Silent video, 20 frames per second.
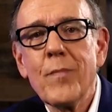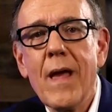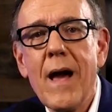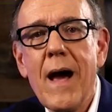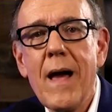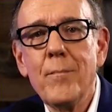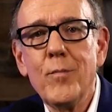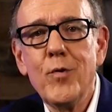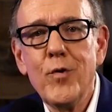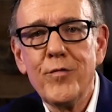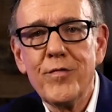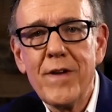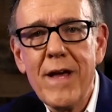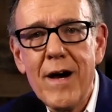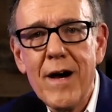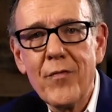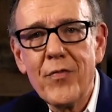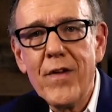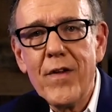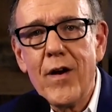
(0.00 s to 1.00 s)
I moved
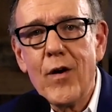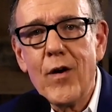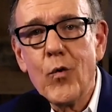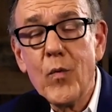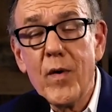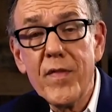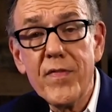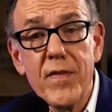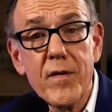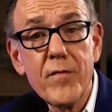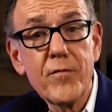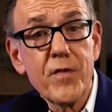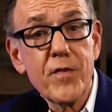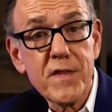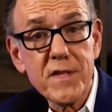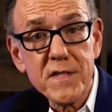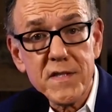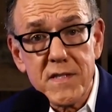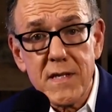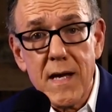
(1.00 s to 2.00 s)
out there with them for
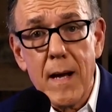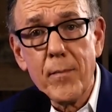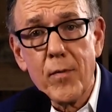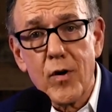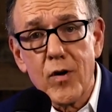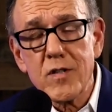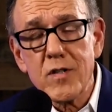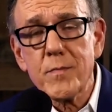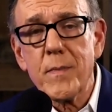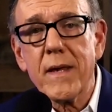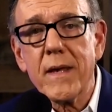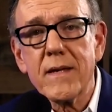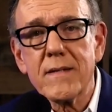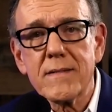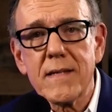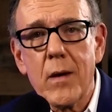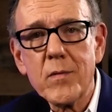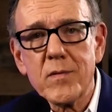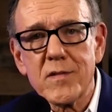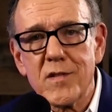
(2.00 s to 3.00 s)
the summers because
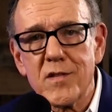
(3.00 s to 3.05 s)
I was